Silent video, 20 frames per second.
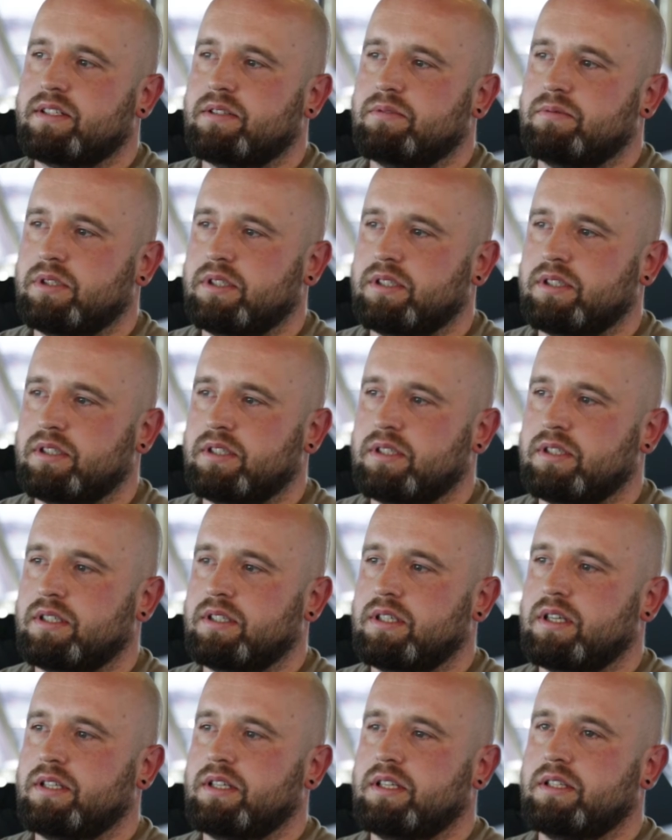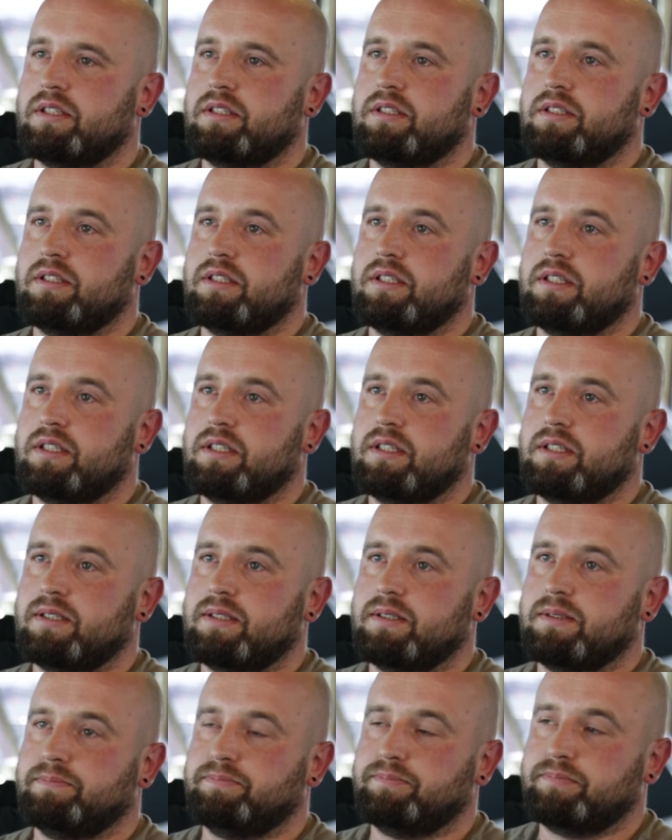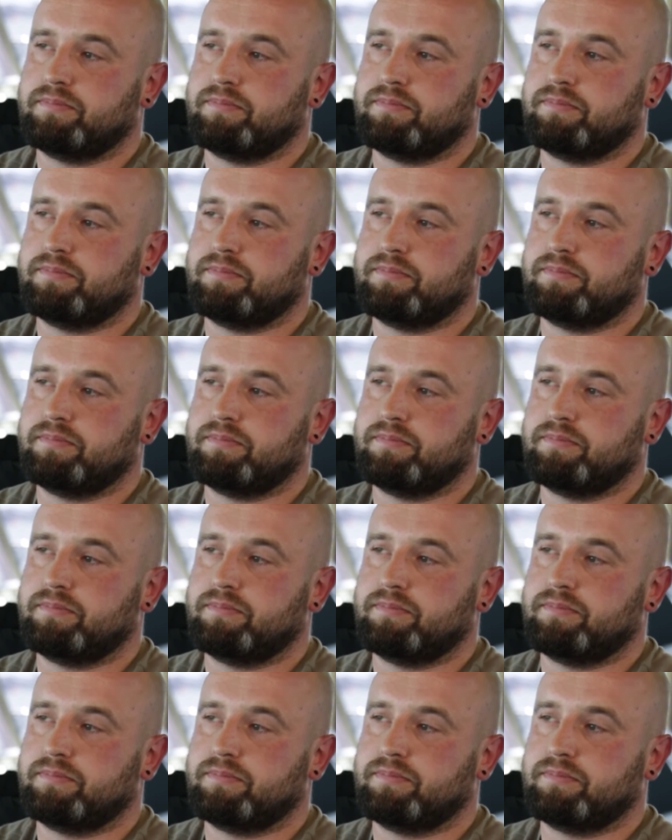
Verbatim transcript: with uh, another uh,